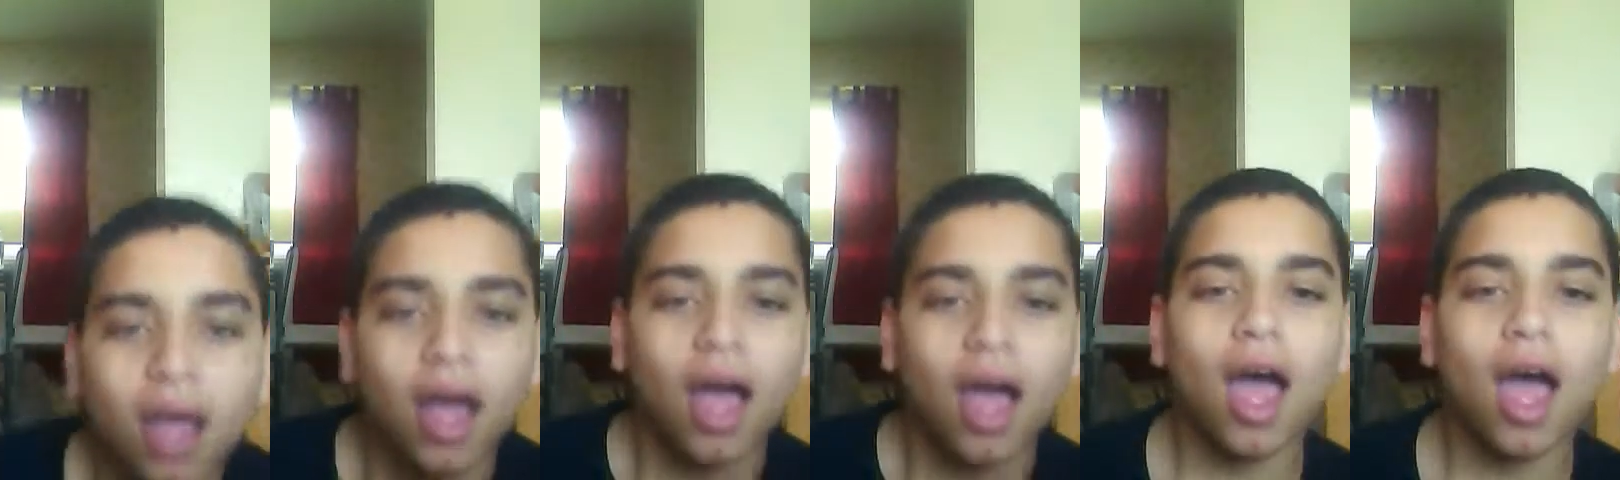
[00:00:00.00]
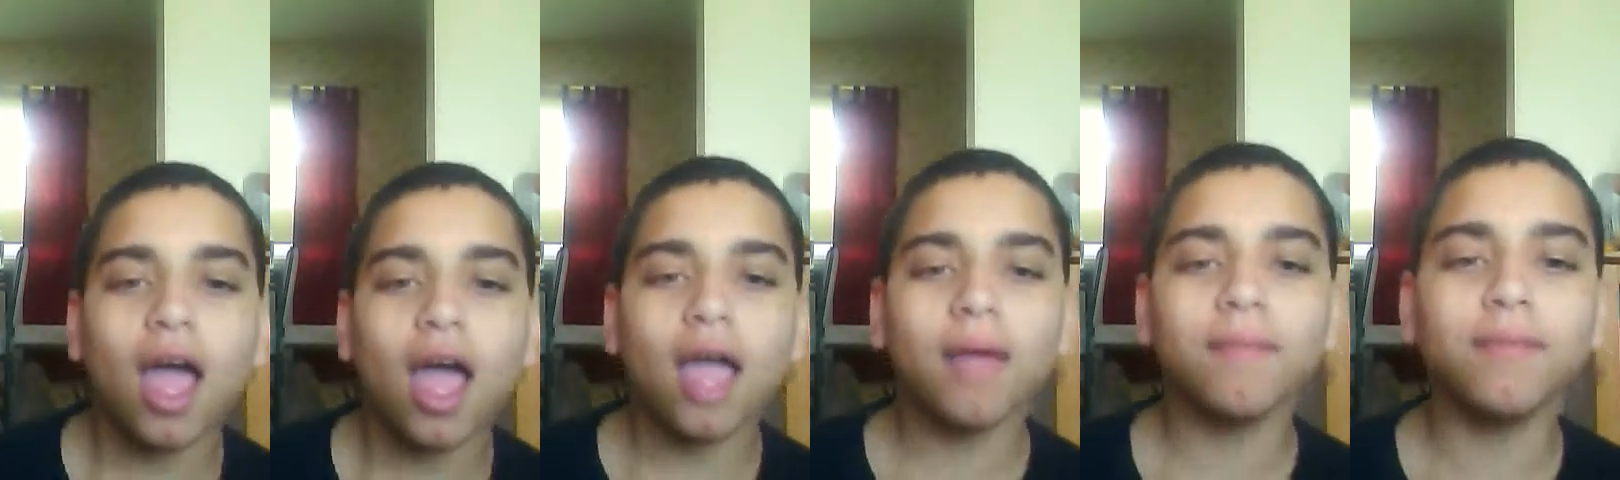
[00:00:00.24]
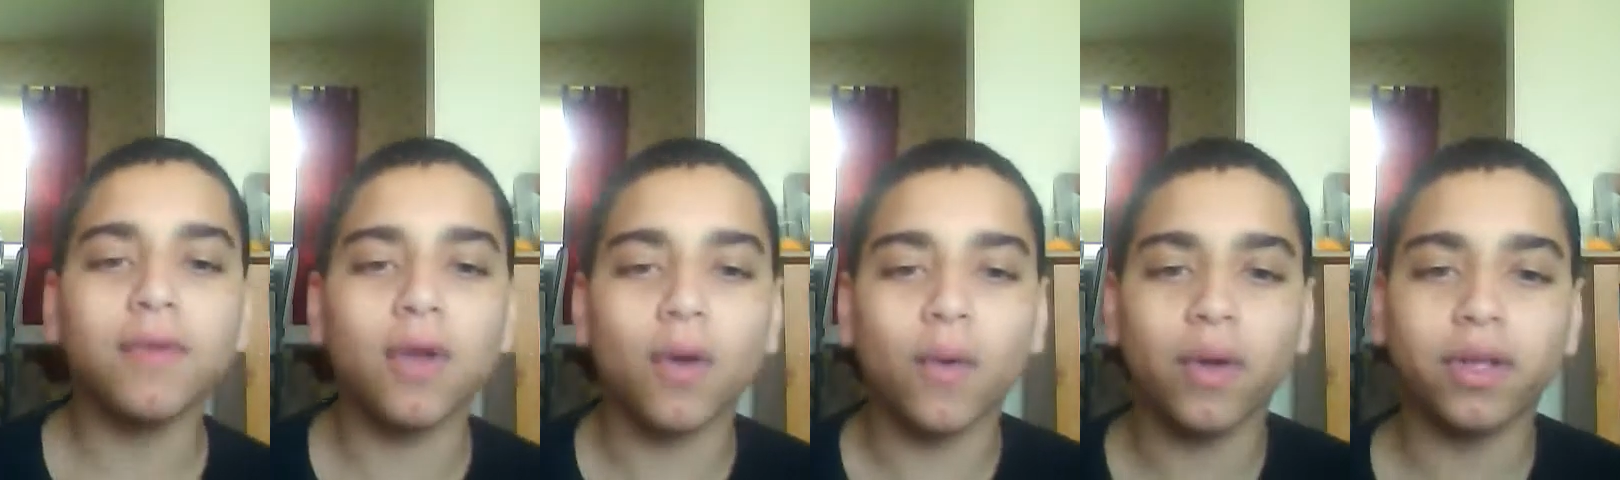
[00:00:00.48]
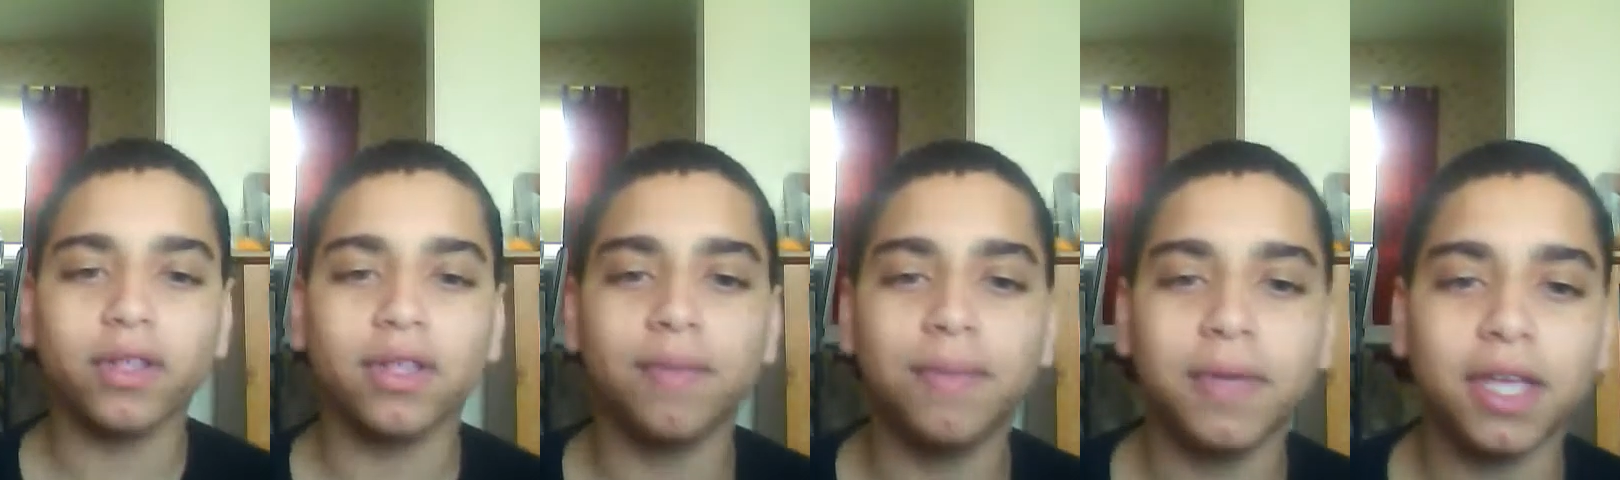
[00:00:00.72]
I'm
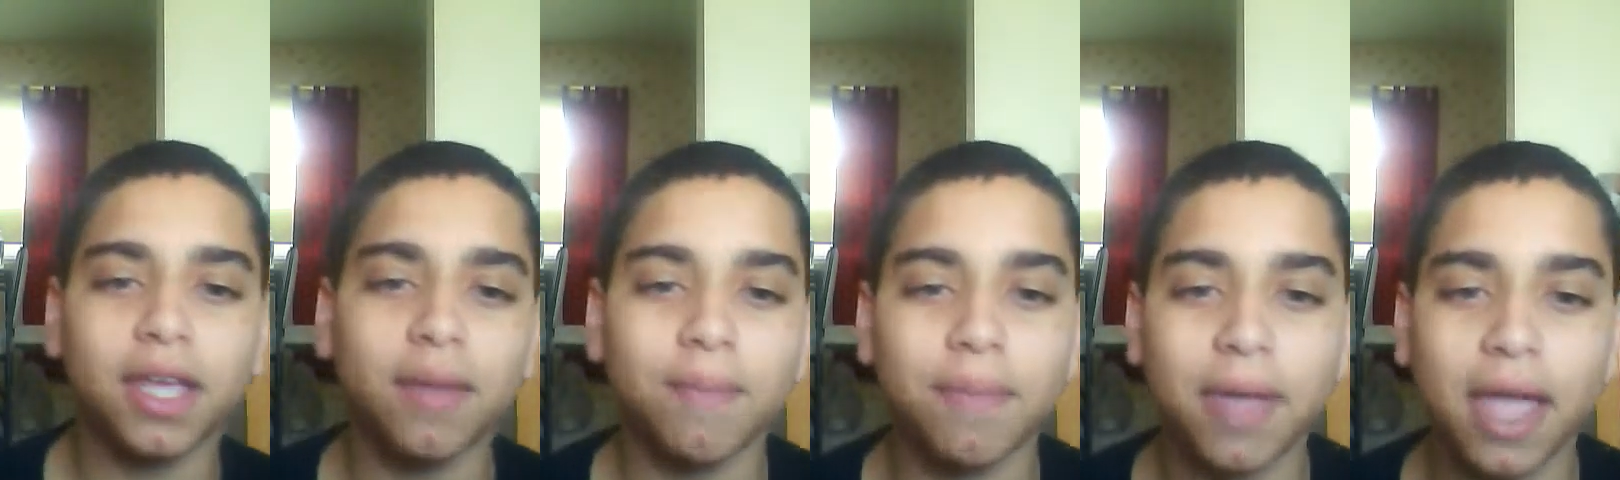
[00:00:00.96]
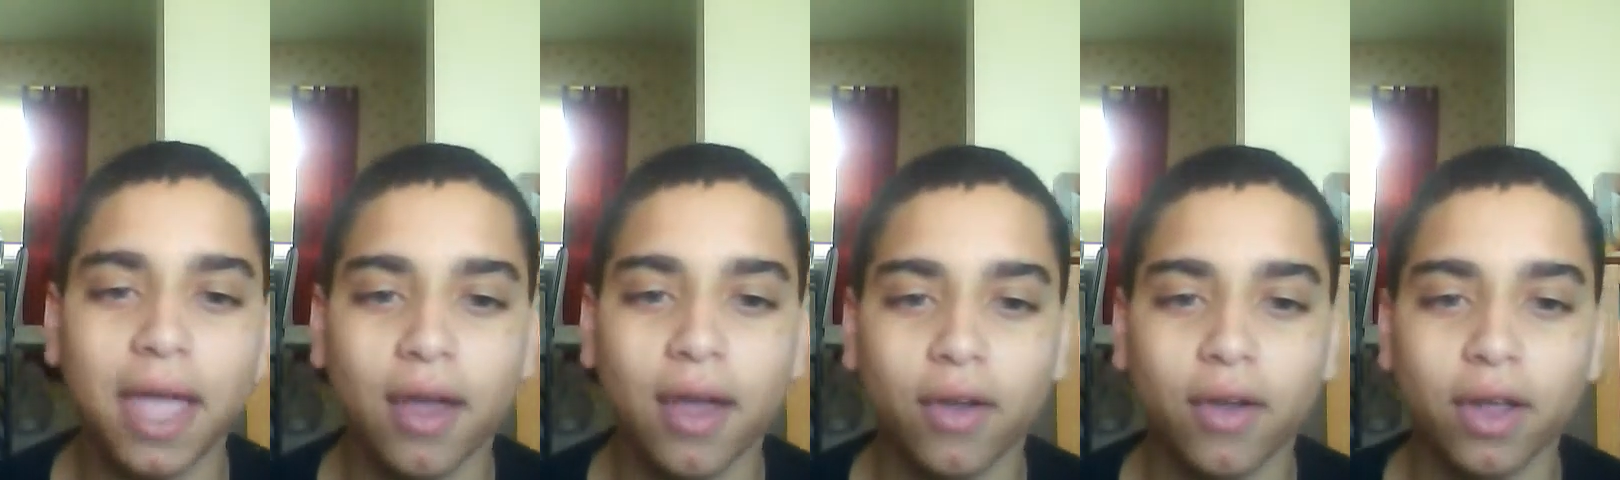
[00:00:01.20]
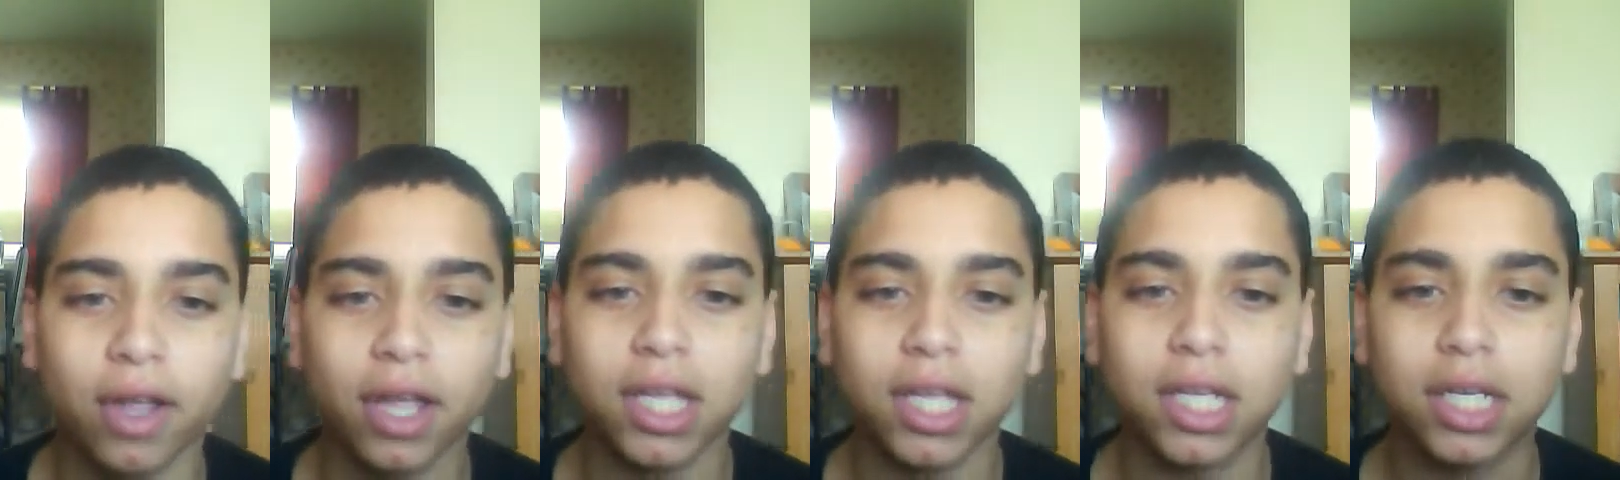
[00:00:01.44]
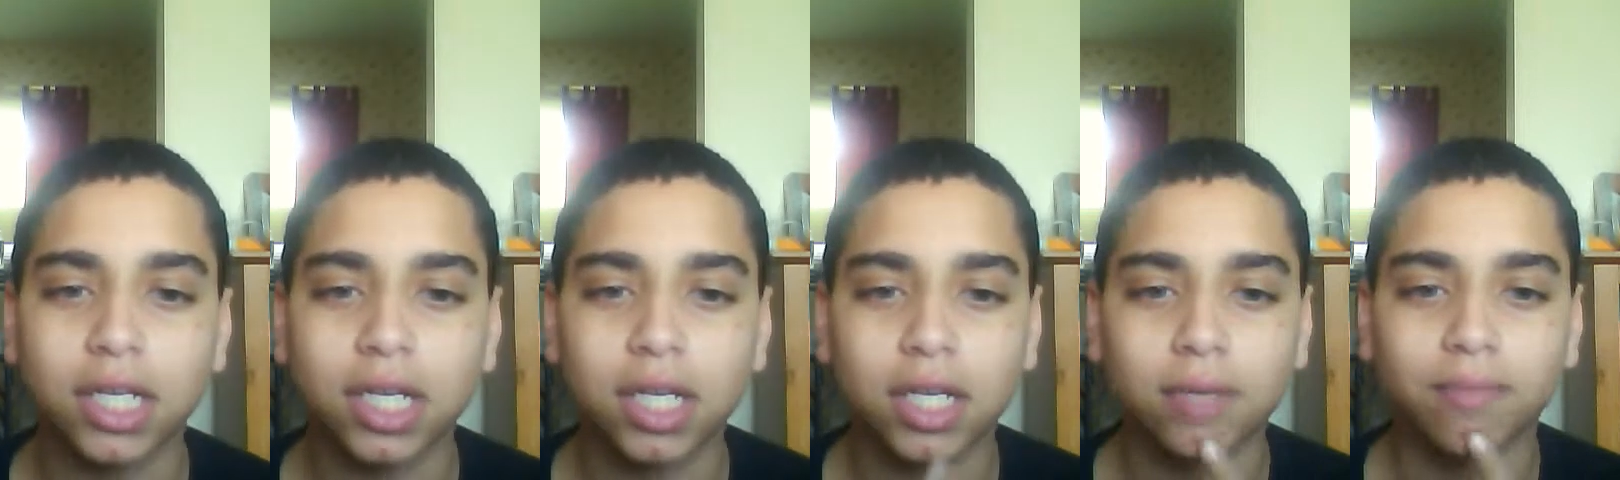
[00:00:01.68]
going to be
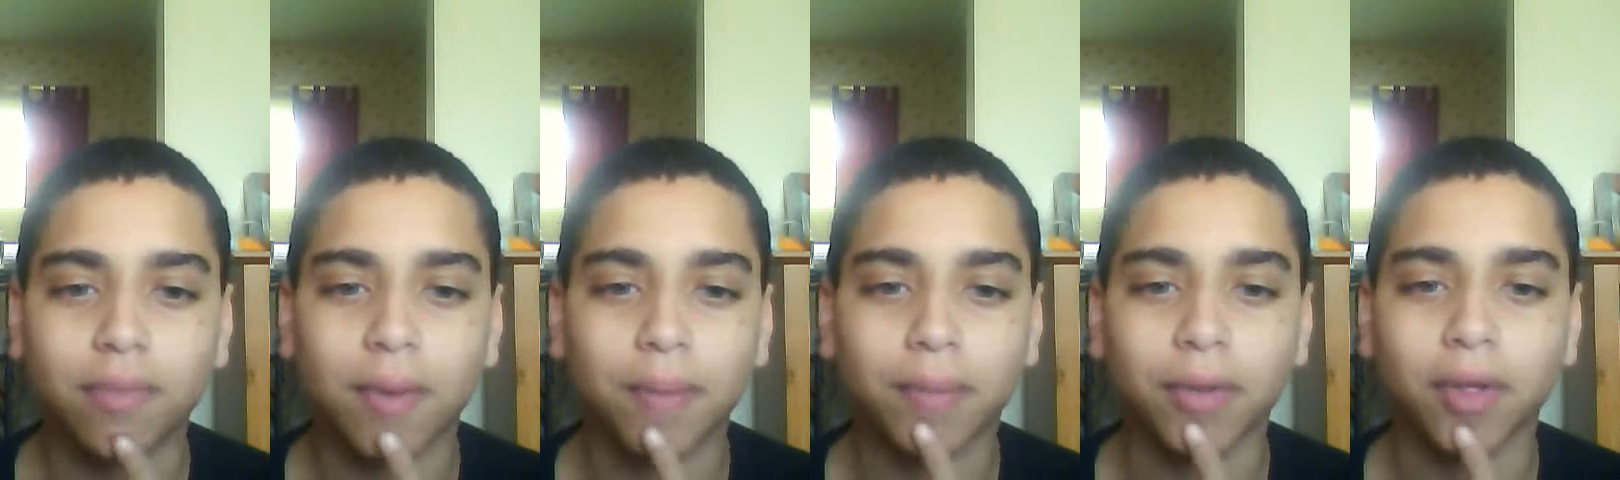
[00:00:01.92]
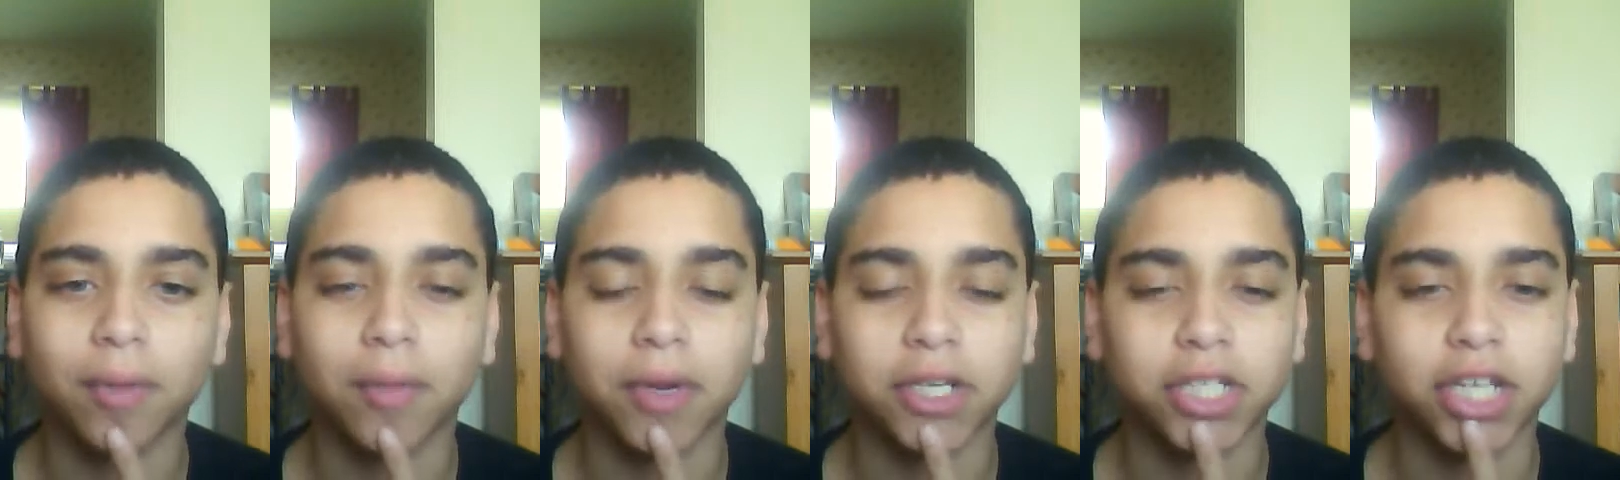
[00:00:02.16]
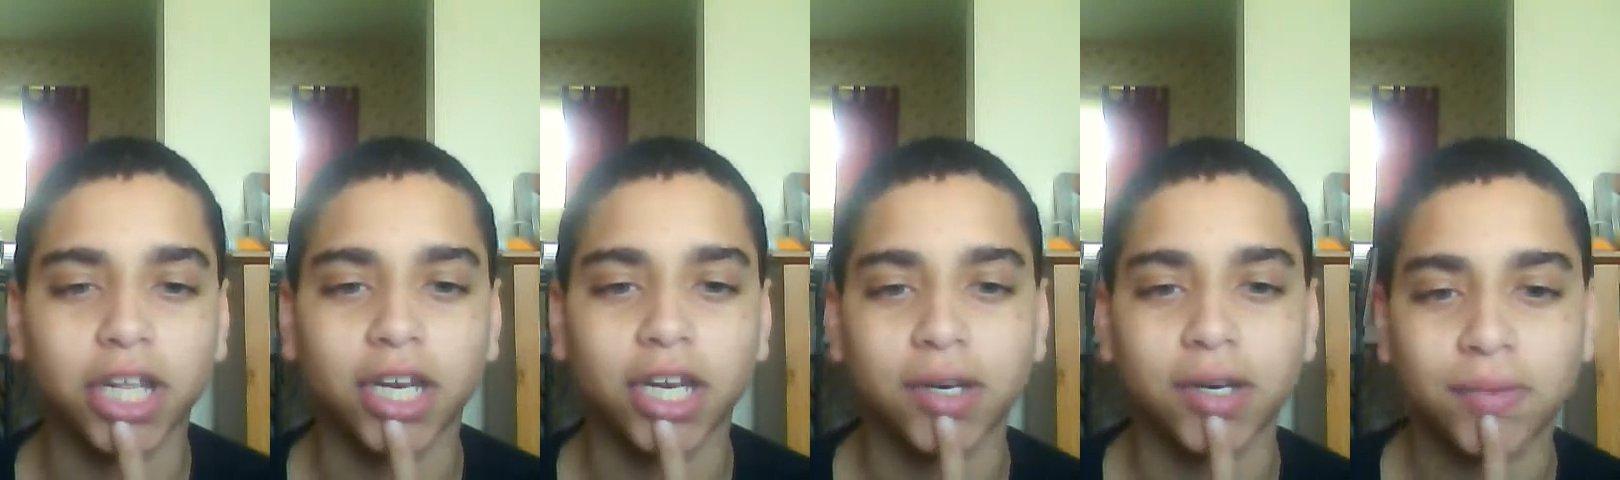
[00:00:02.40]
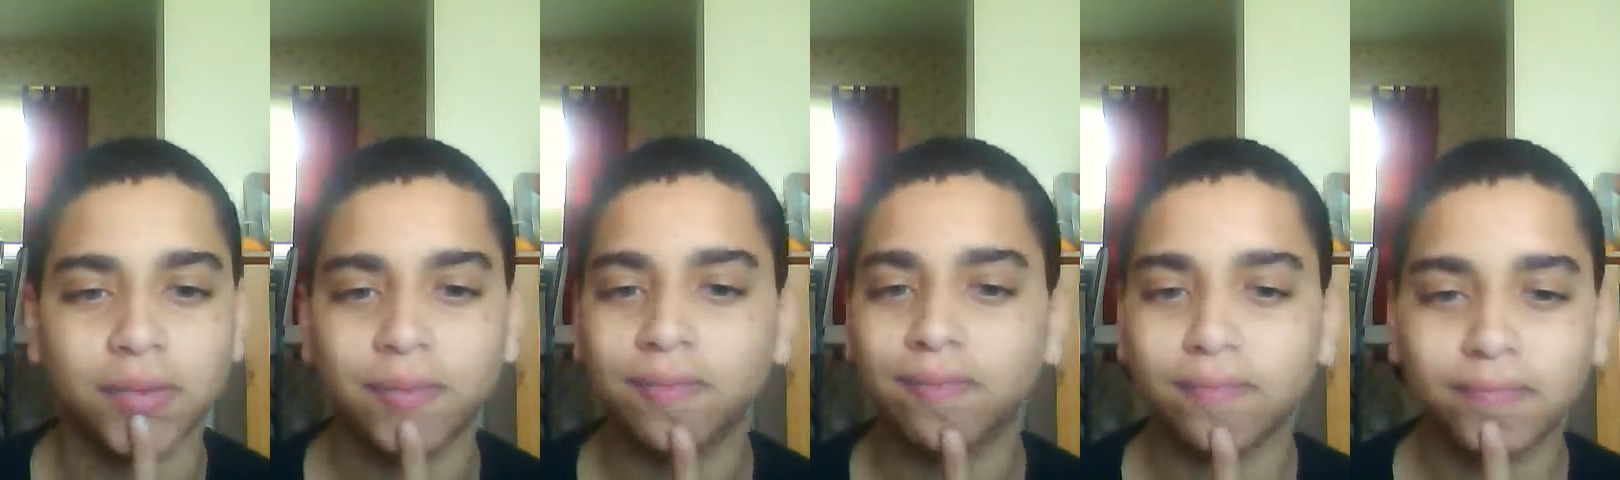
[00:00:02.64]
comparing, pimple on my chin.